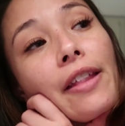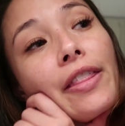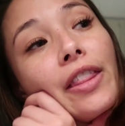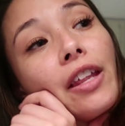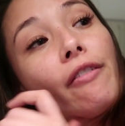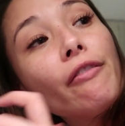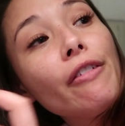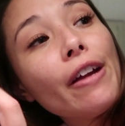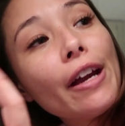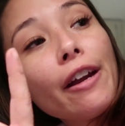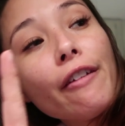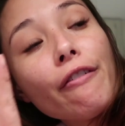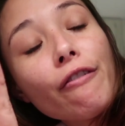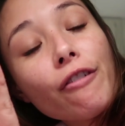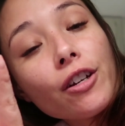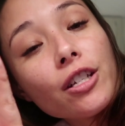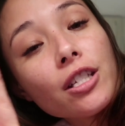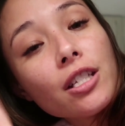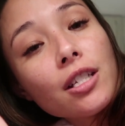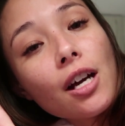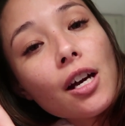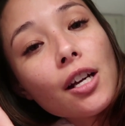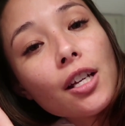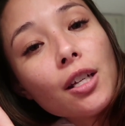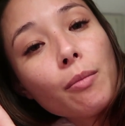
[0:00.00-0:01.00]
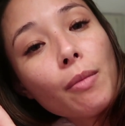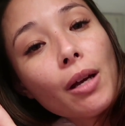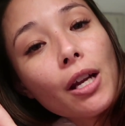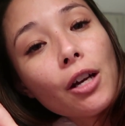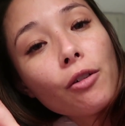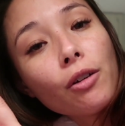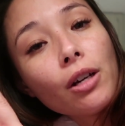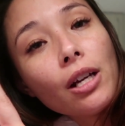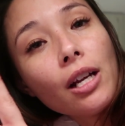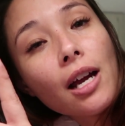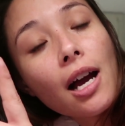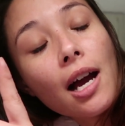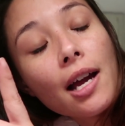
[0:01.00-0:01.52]
The very first
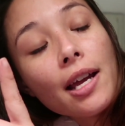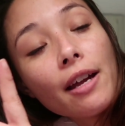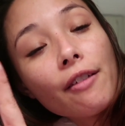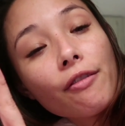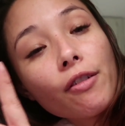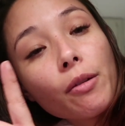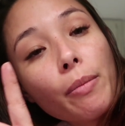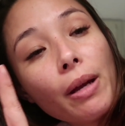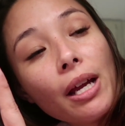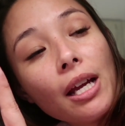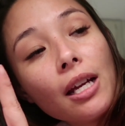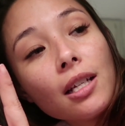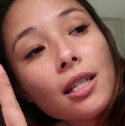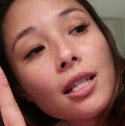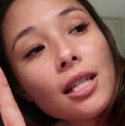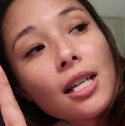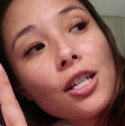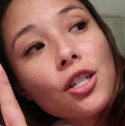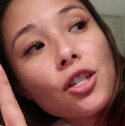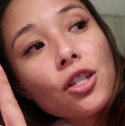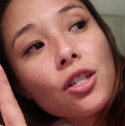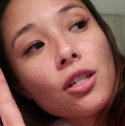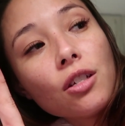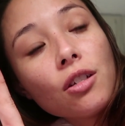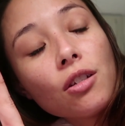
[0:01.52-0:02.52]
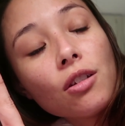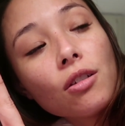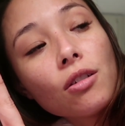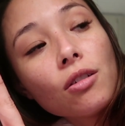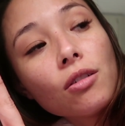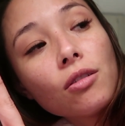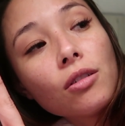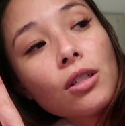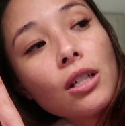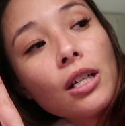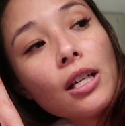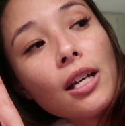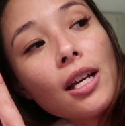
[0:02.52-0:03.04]
documentary I ever paid attention
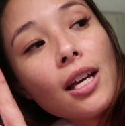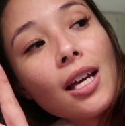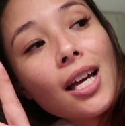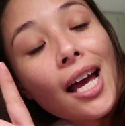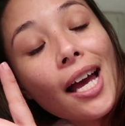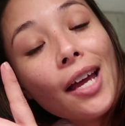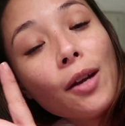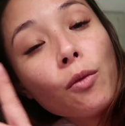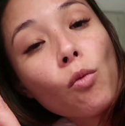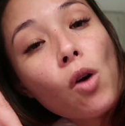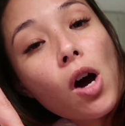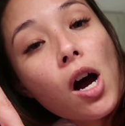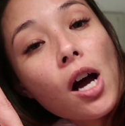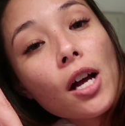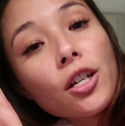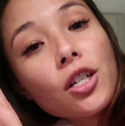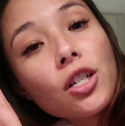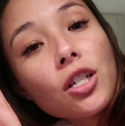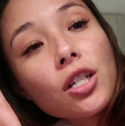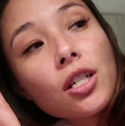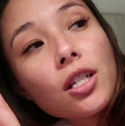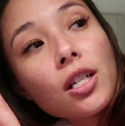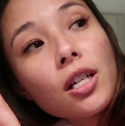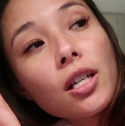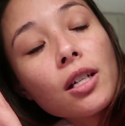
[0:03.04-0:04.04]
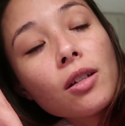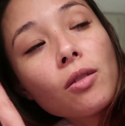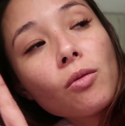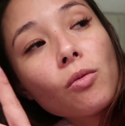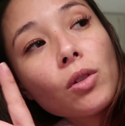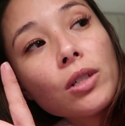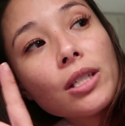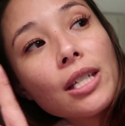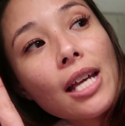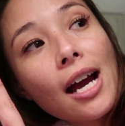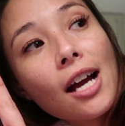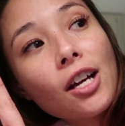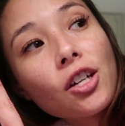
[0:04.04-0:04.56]
to and watched
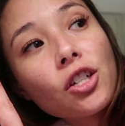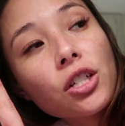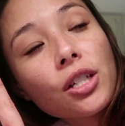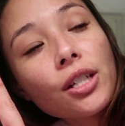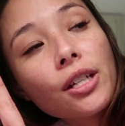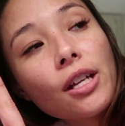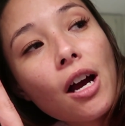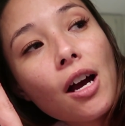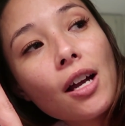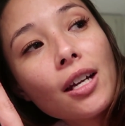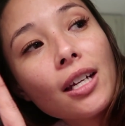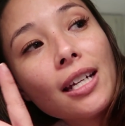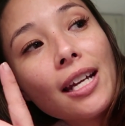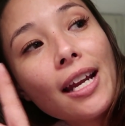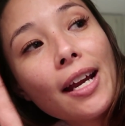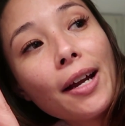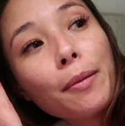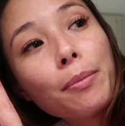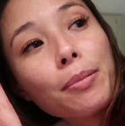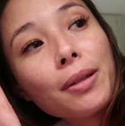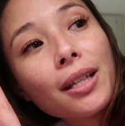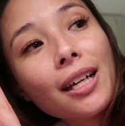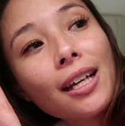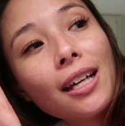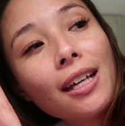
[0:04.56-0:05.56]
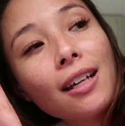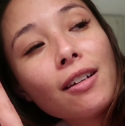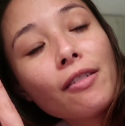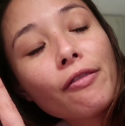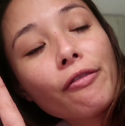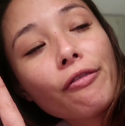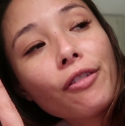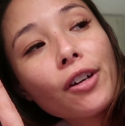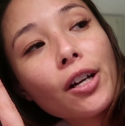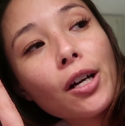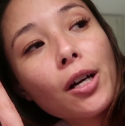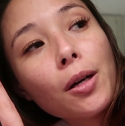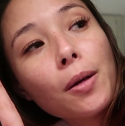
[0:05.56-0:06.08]
was actually on an airplane
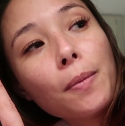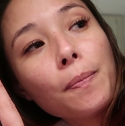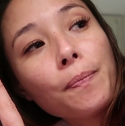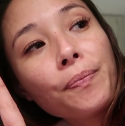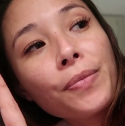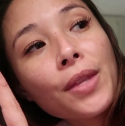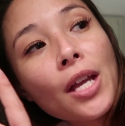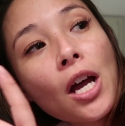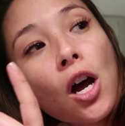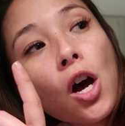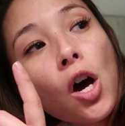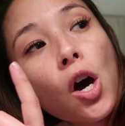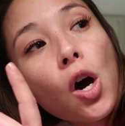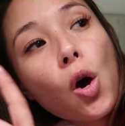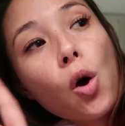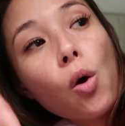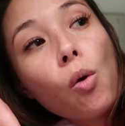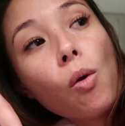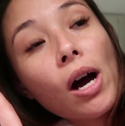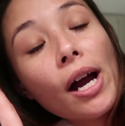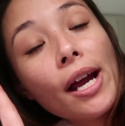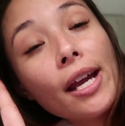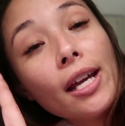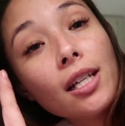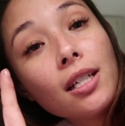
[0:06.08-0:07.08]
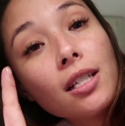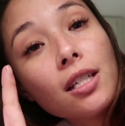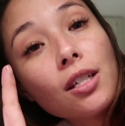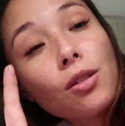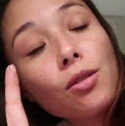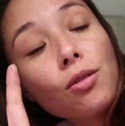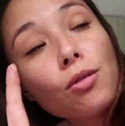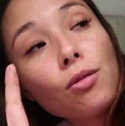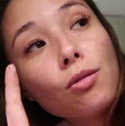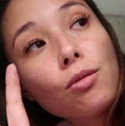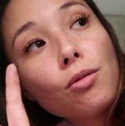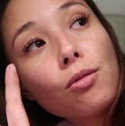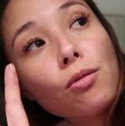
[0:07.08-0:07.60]
from Hawaii
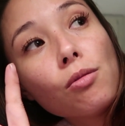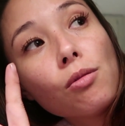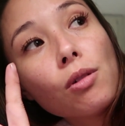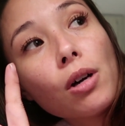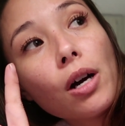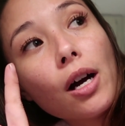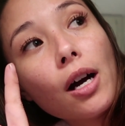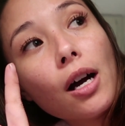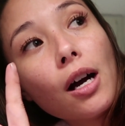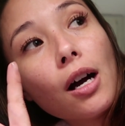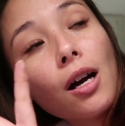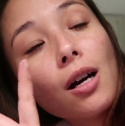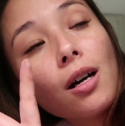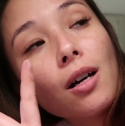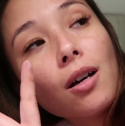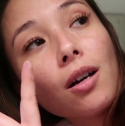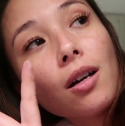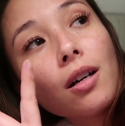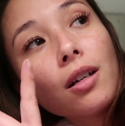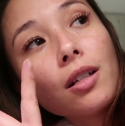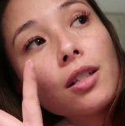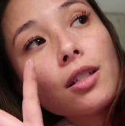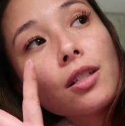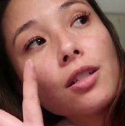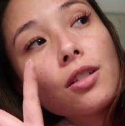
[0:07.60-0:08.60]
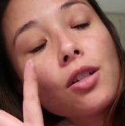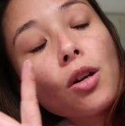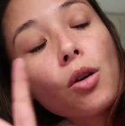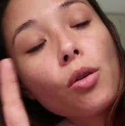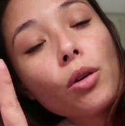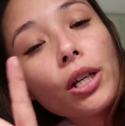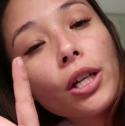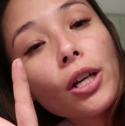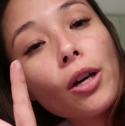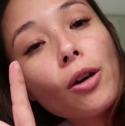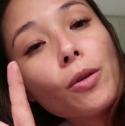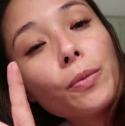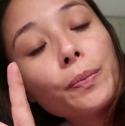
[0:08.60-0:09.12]
to
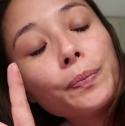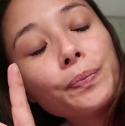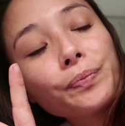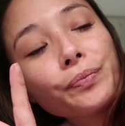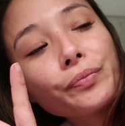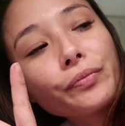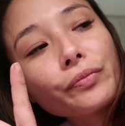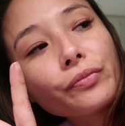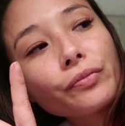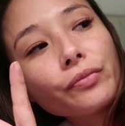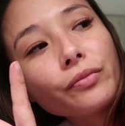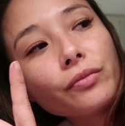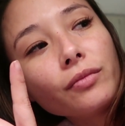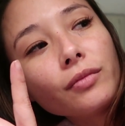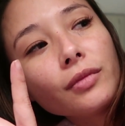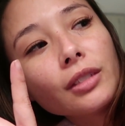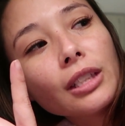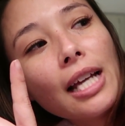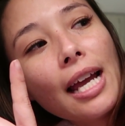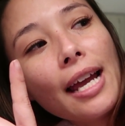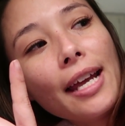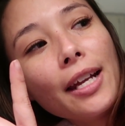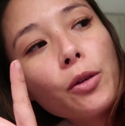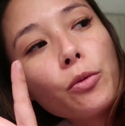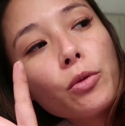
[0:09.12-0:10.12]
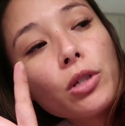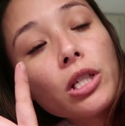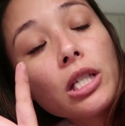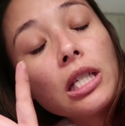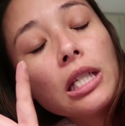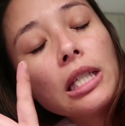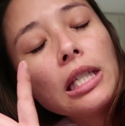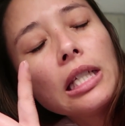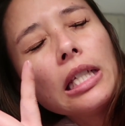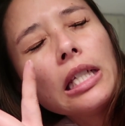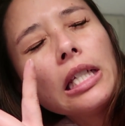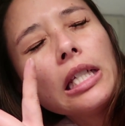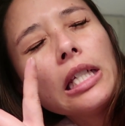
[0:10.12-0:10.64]
Tokyo, and it was
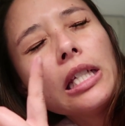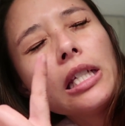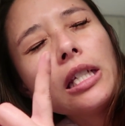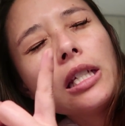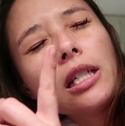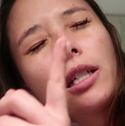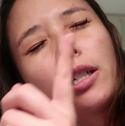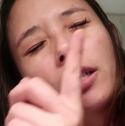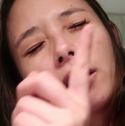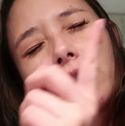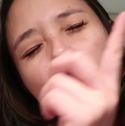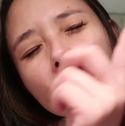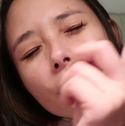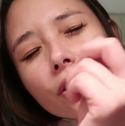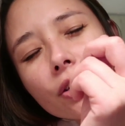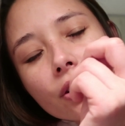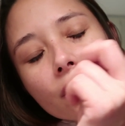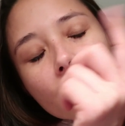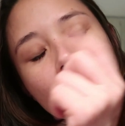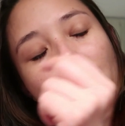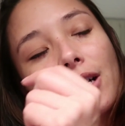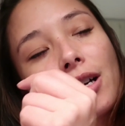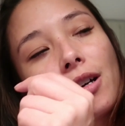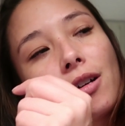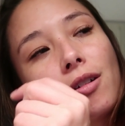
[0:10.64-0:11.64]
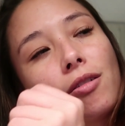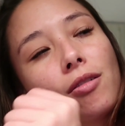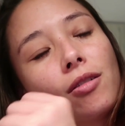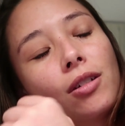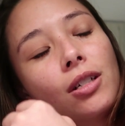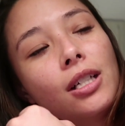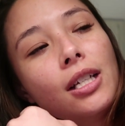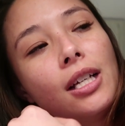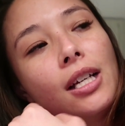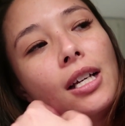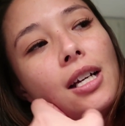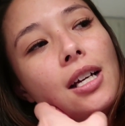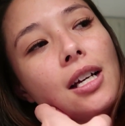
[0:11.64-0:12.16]
years ago,